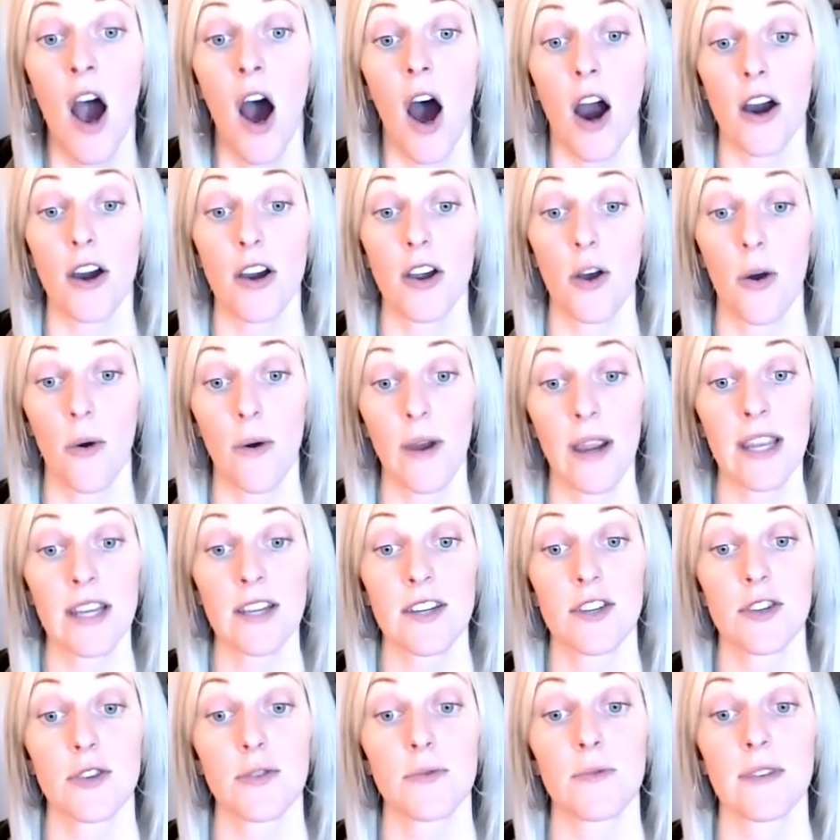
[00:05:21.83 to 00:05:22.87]
are going
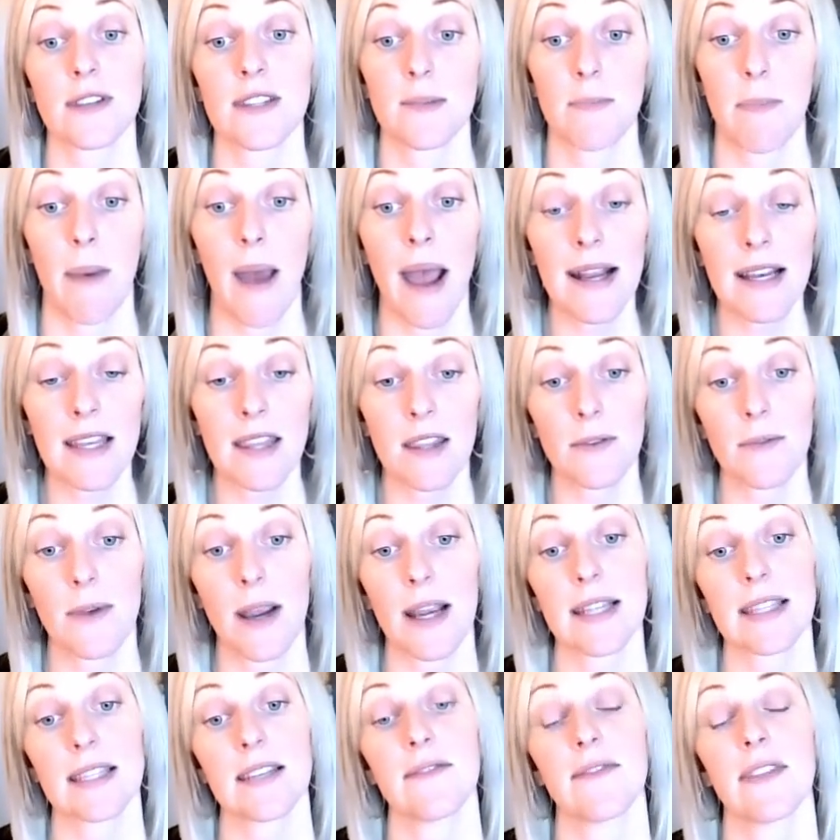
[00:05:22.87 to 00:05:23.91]
to respect the
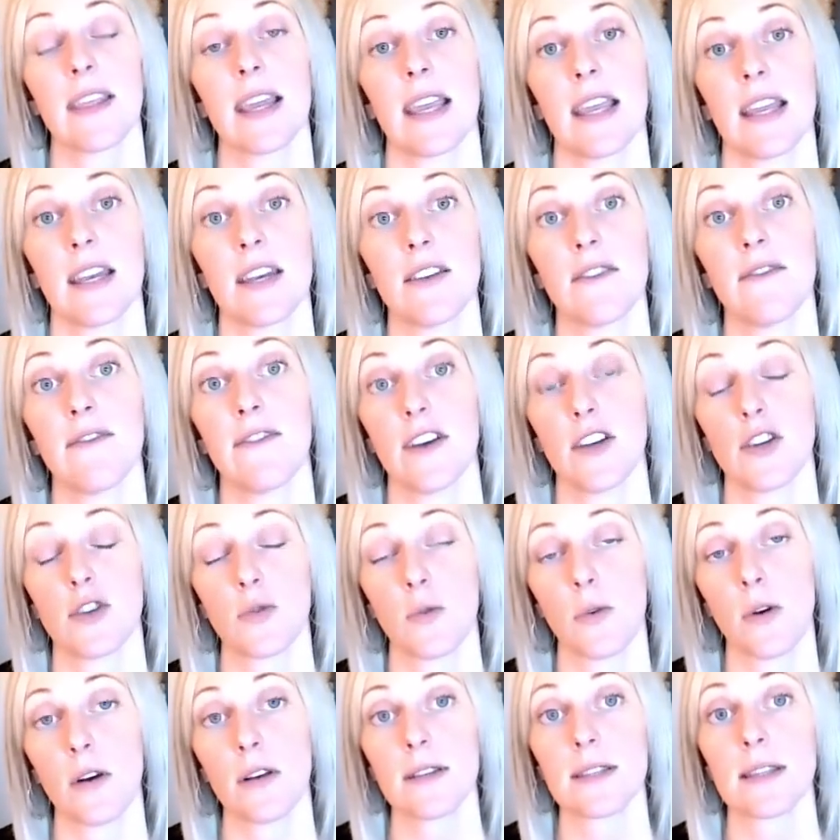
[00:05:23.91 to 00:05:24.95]
rights of the
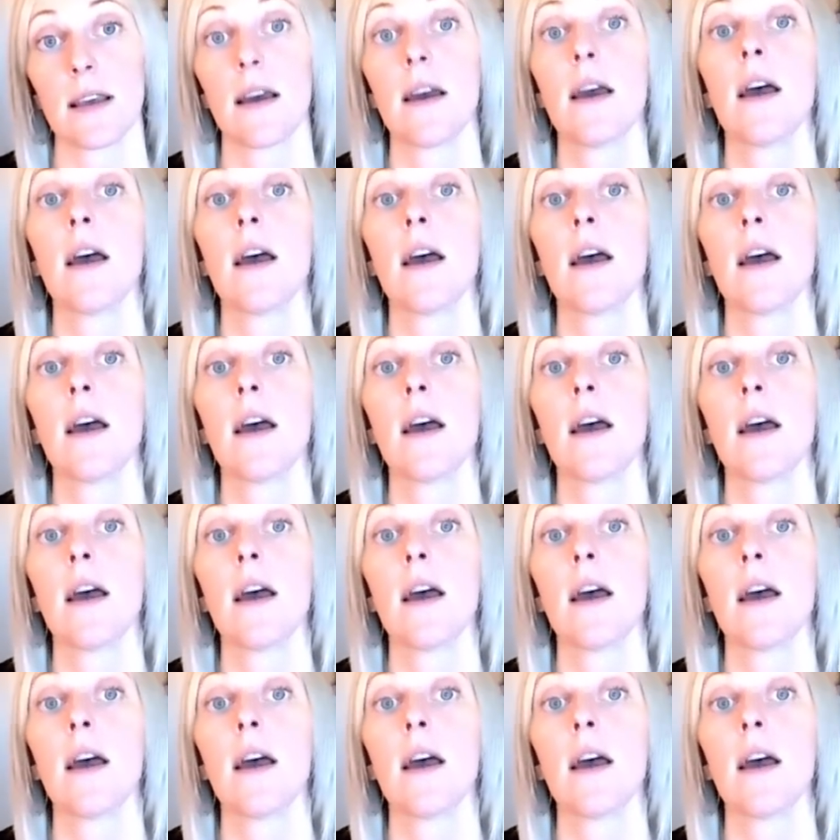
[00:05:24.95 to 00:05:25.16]
individual's